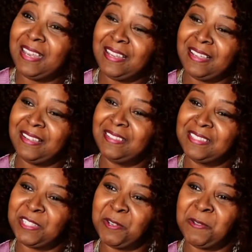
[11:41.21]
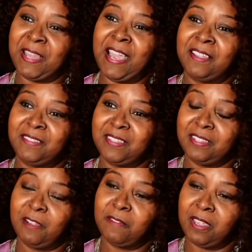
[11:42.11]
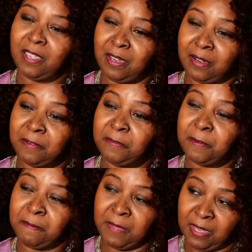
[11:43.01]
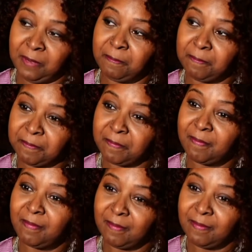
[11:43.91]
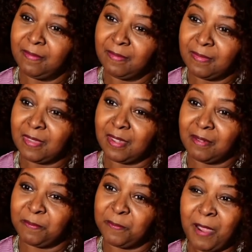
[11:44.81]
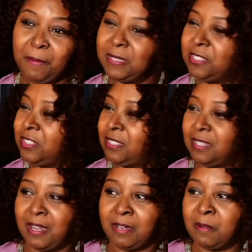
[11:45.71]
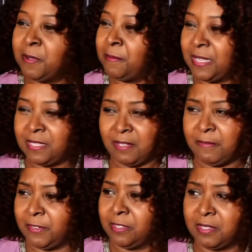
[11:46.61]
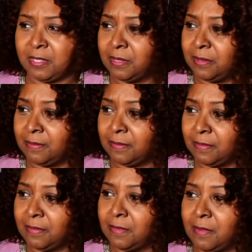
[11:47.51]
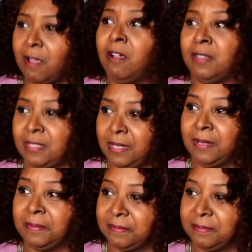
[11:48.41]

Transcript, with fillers: on. But so lack of self care for me. Mm-hmm. Probably just that I don't put myself first hmm. all the time.